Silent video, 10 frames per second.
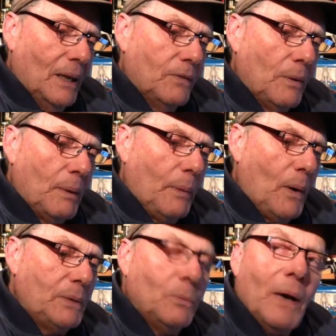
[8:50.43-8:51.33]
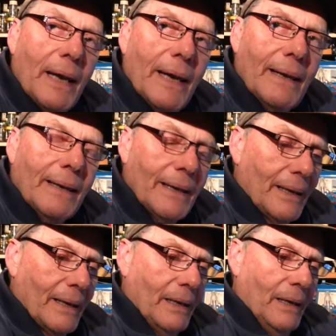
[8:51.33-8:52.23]
from a point where,
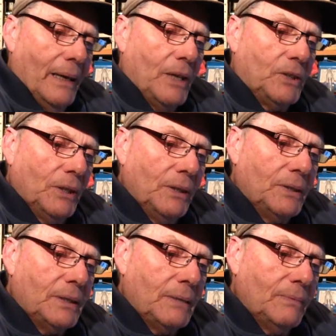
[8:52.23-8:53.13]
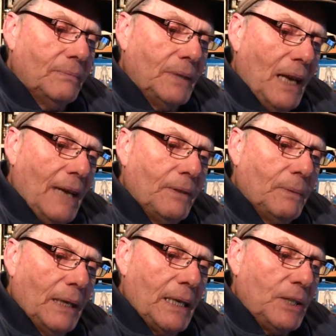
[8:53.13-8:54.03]
as soon as David
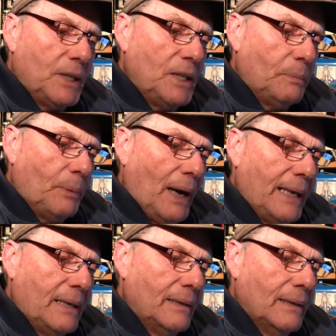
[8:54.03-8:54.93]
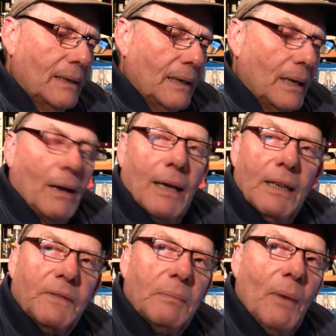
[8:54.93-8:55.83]
released his brake and I
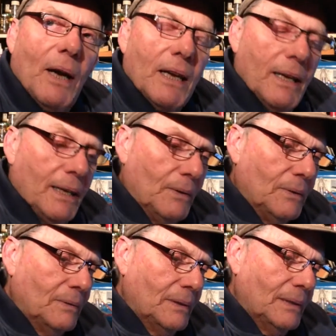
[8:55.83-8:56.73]
lifted my heel,